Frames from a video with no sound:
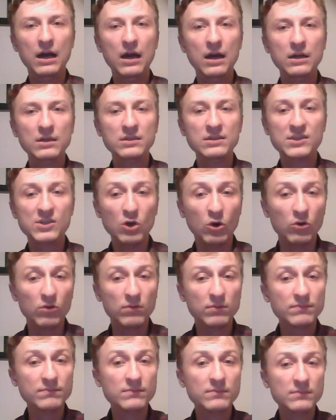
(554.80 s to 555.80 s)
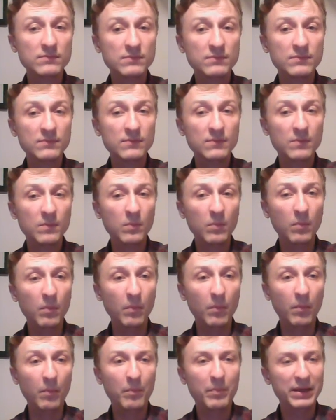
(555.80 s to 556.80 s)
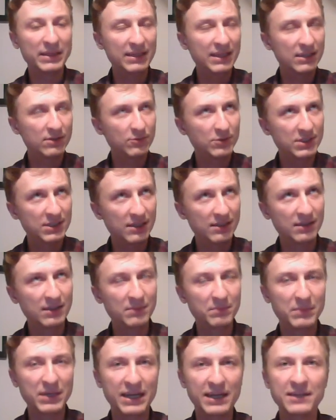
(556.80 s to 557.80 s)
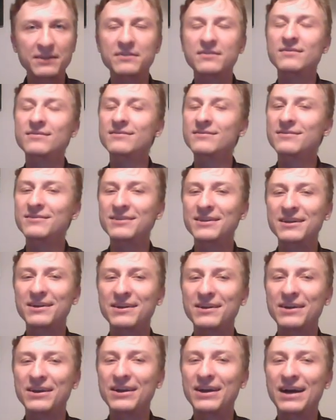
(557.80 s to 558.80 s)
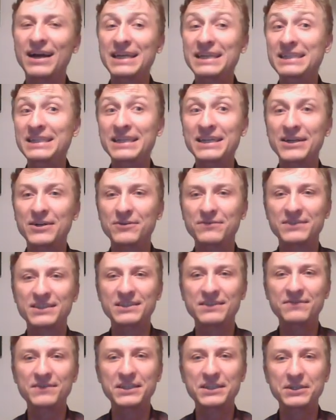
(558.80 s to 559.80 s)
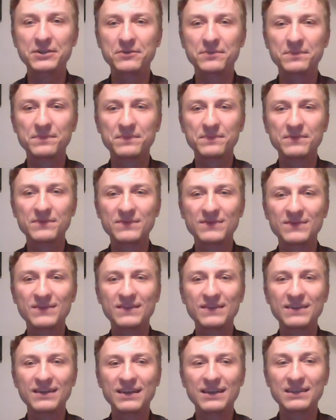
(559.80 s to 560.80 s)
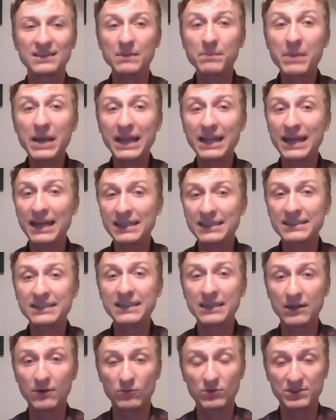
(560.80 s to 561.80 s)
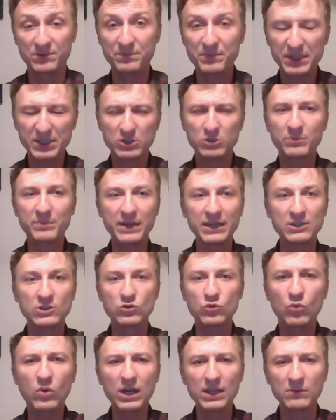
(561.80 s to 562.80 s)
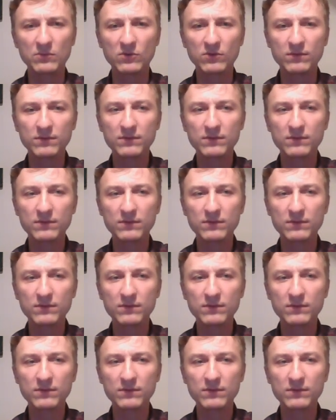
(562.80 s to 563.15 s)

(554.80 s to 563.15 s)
So, but that was not the main idea of this video. The main idea was bishop h1 move.